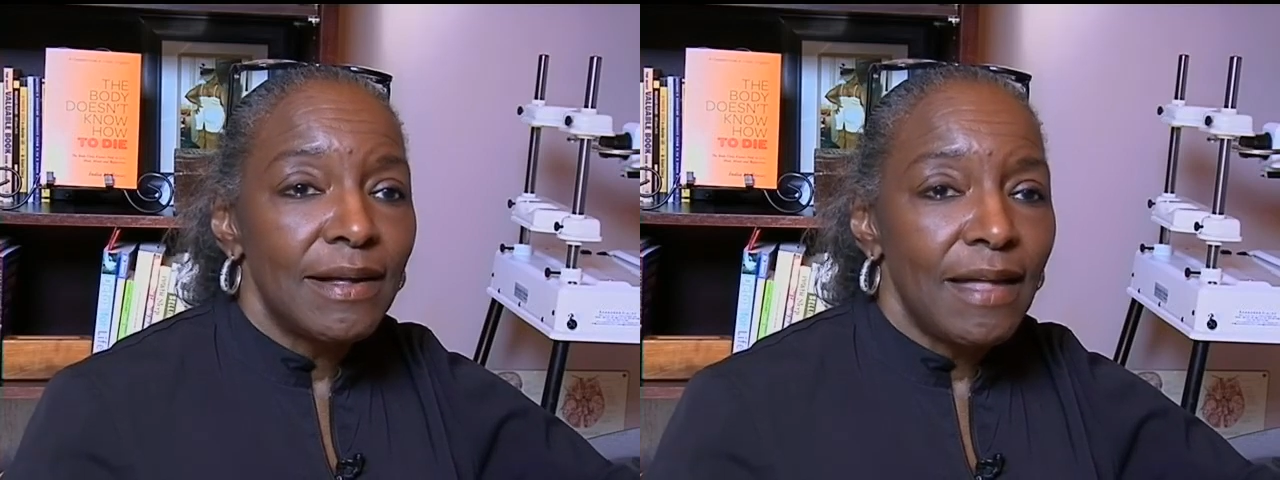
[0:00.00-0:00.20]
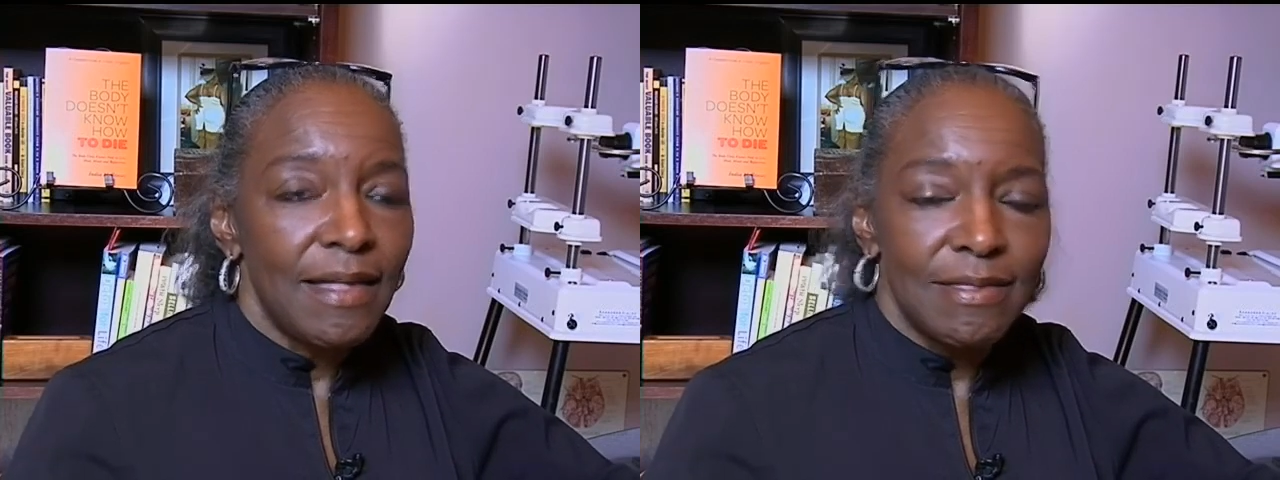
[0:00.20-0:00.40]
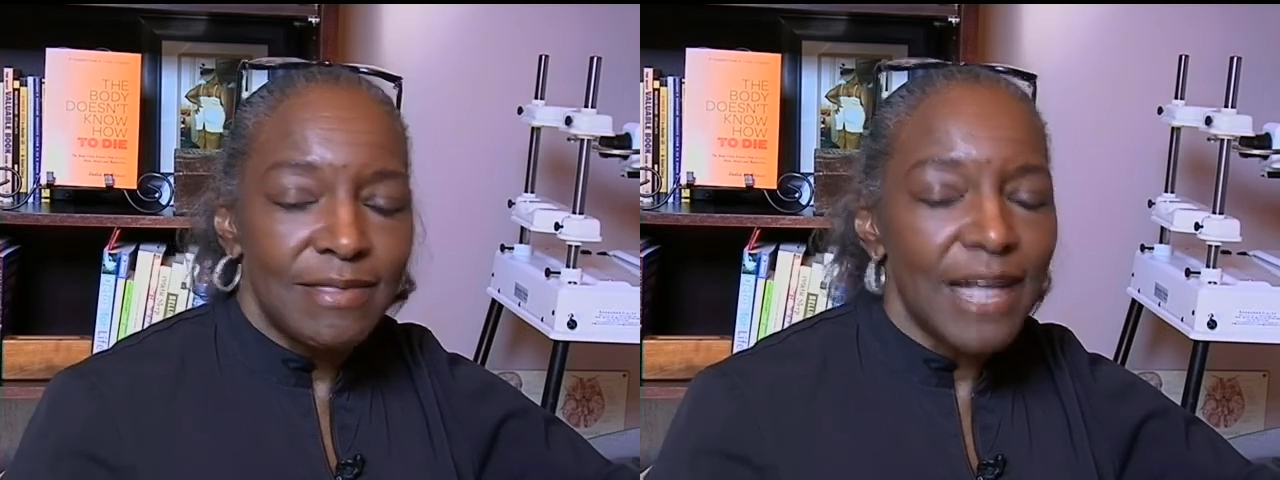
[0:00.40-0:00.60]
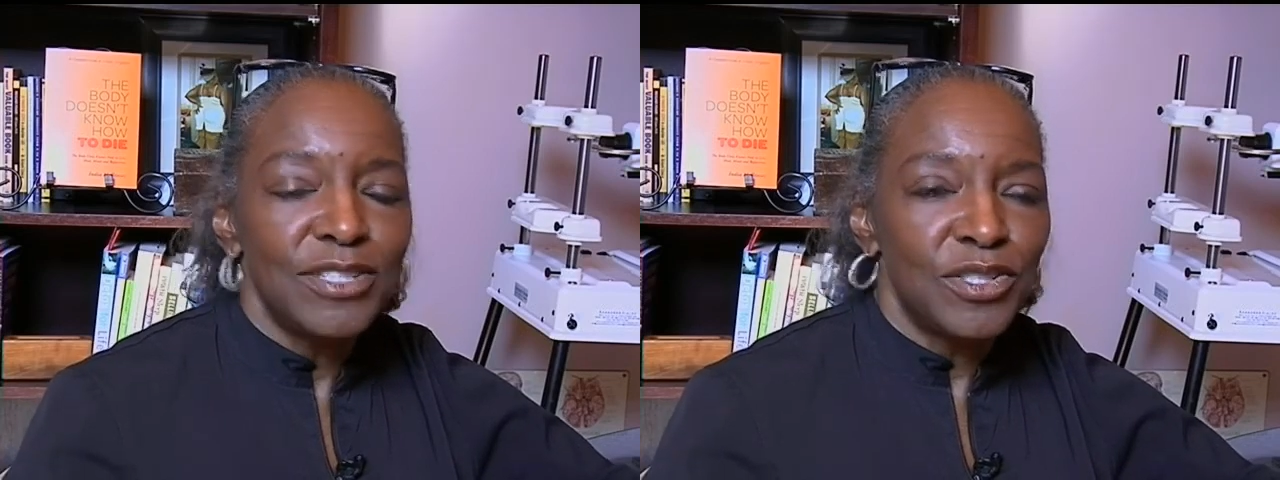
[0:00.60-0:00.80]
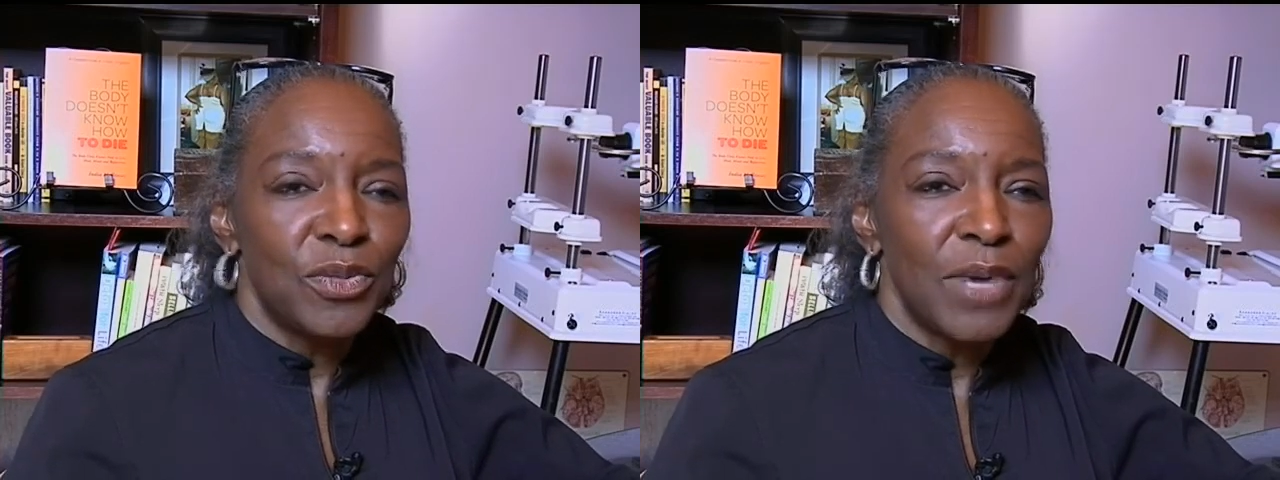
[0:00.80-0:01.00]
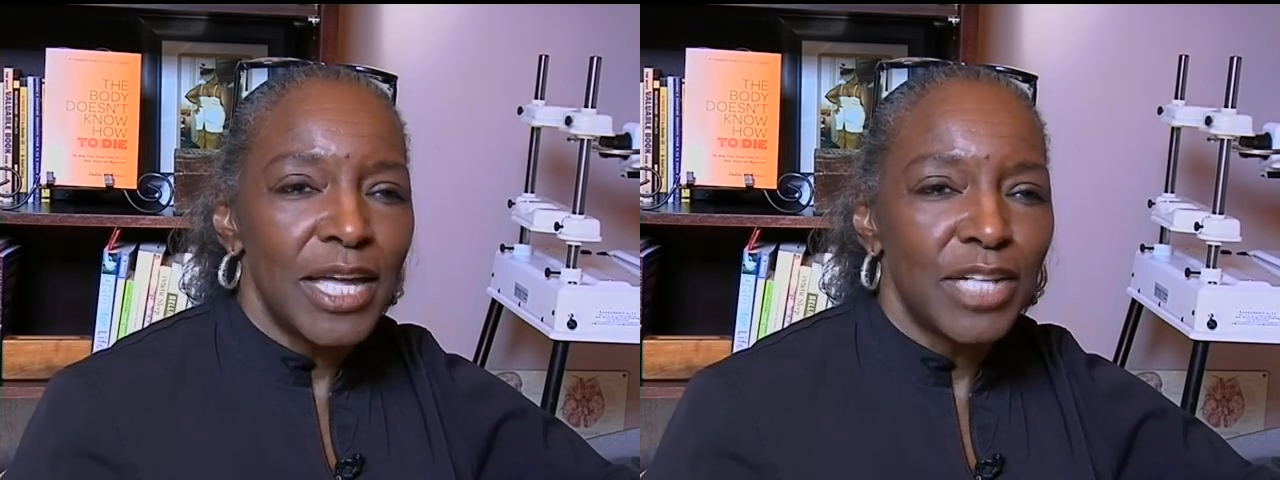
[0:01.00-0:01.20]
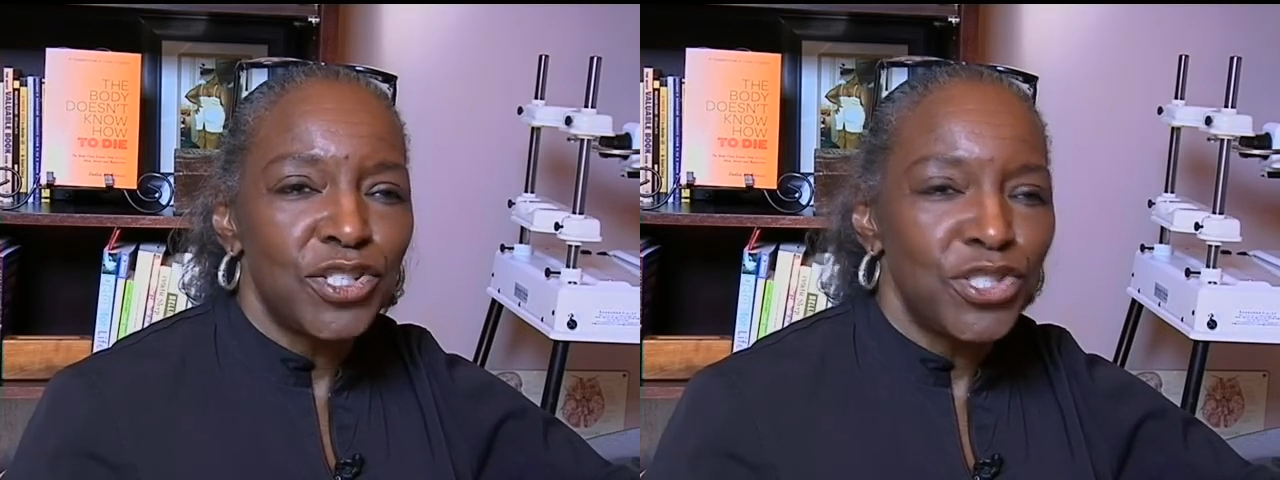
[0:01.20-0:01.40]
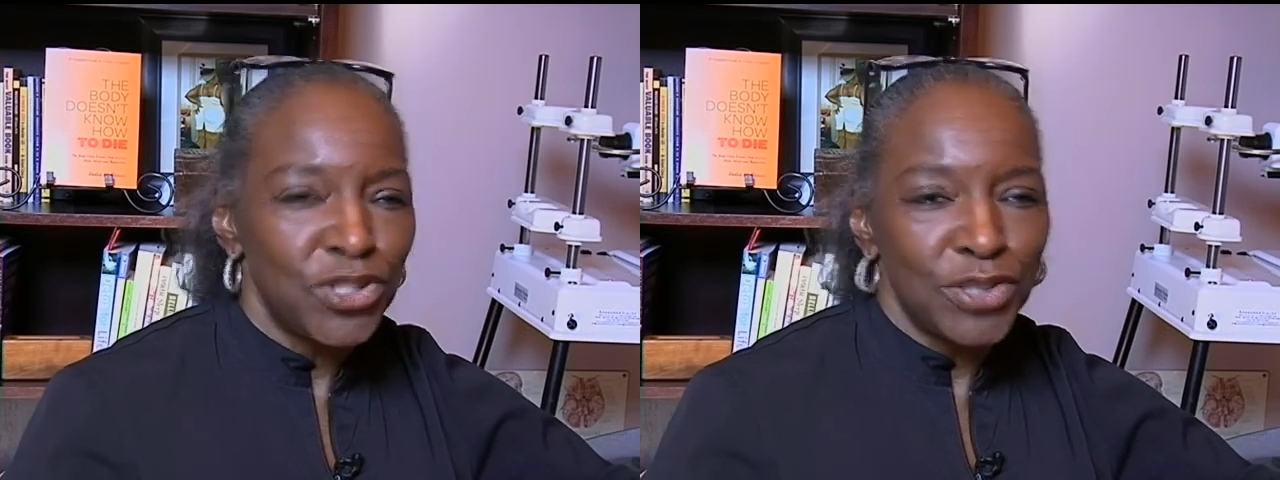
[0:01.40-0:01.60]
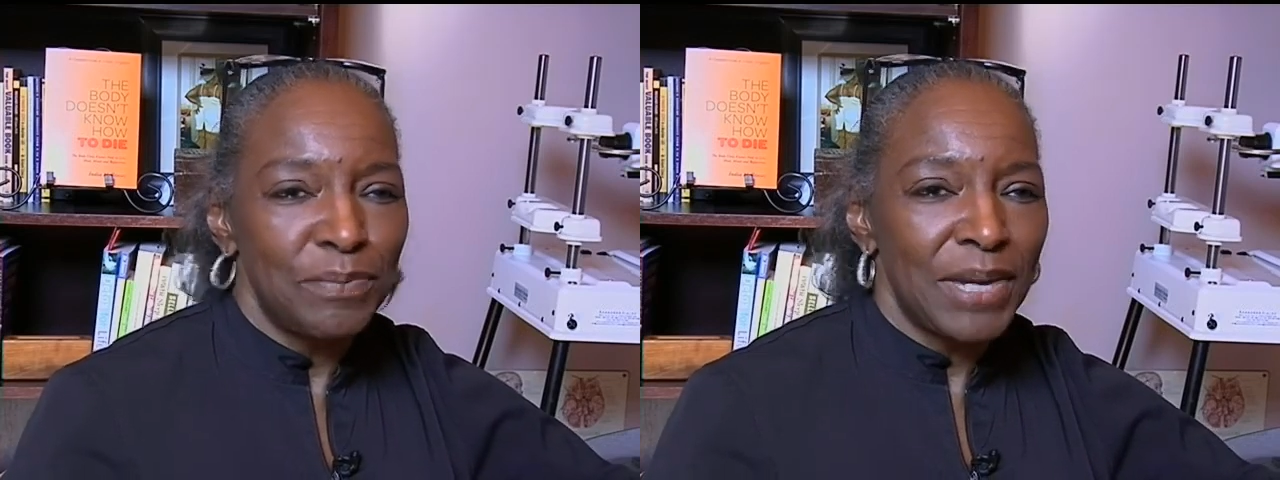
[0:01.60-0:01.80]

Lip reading: And that's the way it should